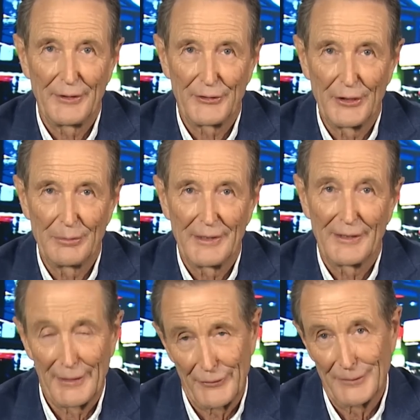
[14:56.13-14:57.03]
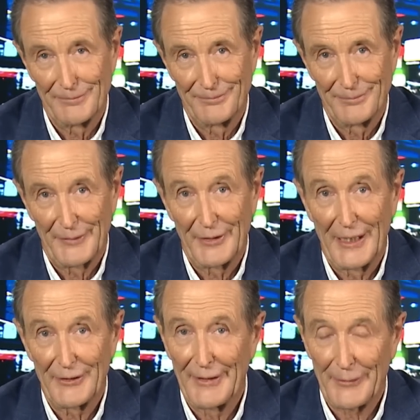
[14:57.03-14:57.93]
YouTube and iView. But for
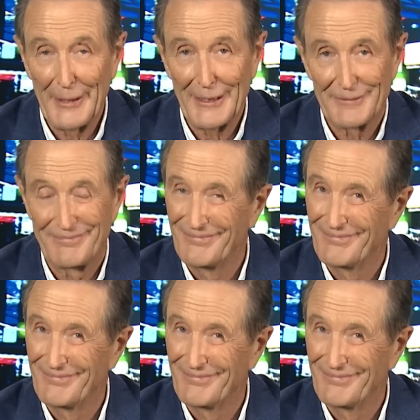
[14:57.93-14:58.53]
now, until next week,